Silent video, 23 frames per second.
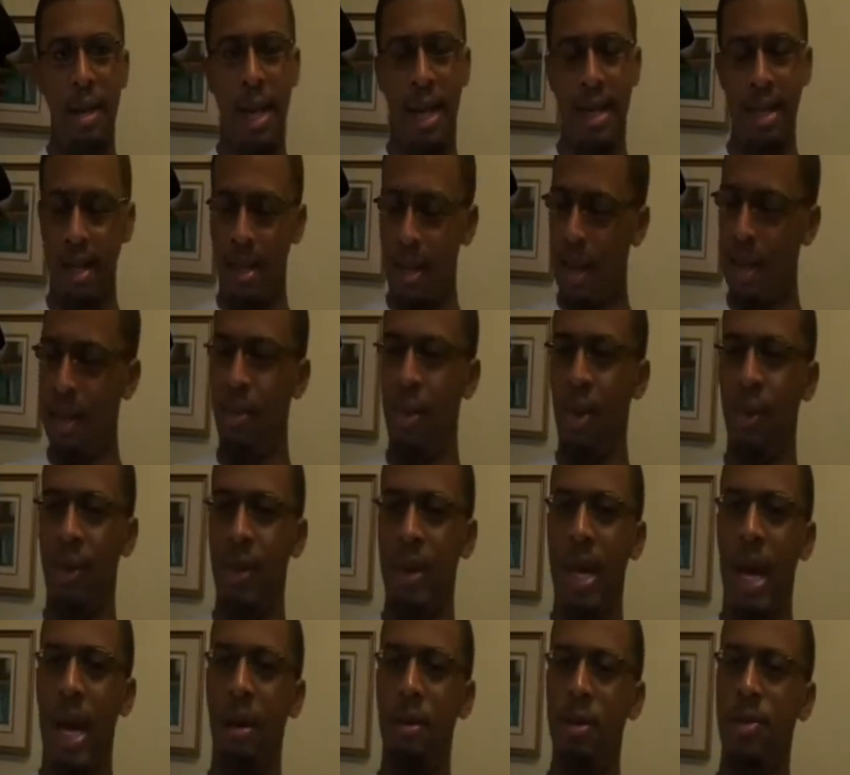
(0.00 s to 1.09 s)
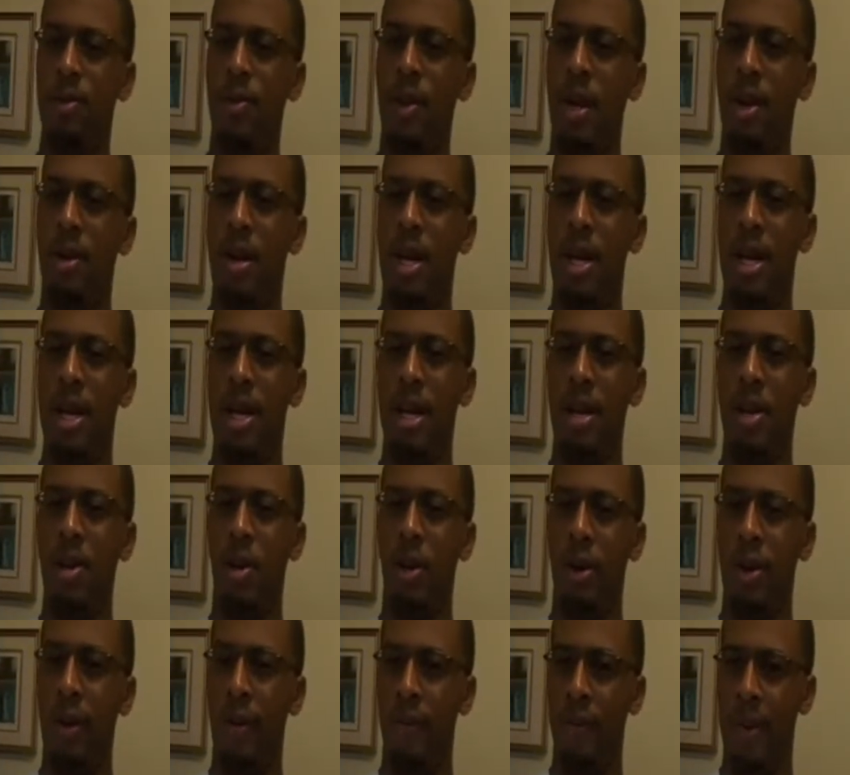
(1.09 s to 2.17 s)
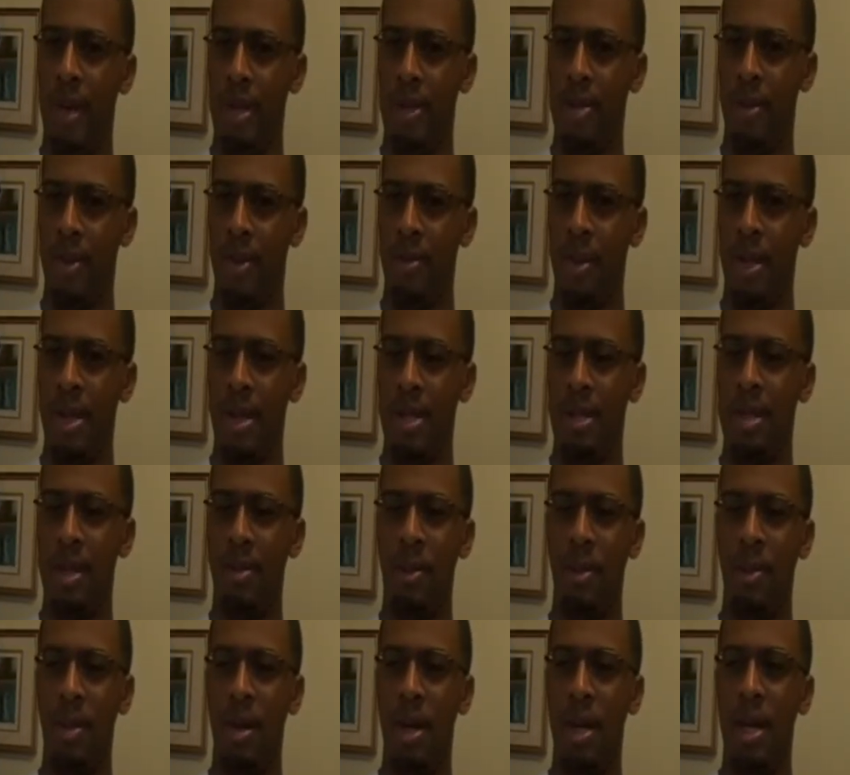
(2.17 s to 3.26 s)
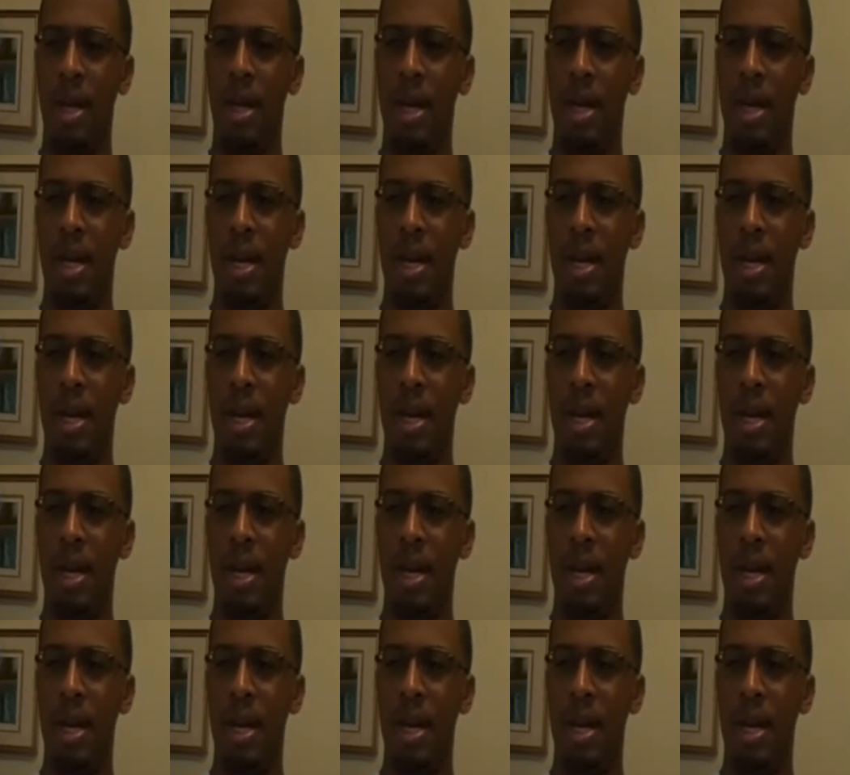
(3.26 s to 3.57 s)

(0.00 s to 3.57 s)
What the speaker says: That's another movie that I was very on the fence on because number one,